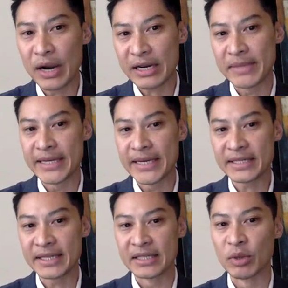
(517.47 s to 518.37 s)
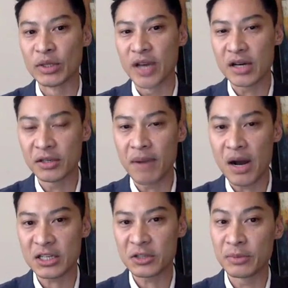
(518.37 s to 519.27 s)
recommendations? Well, Dr.
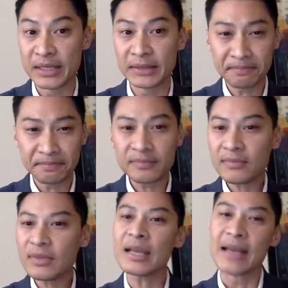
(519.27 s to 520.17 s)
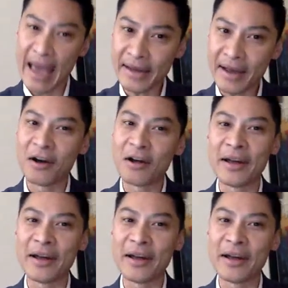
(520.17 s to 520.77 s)
Boxerman et al.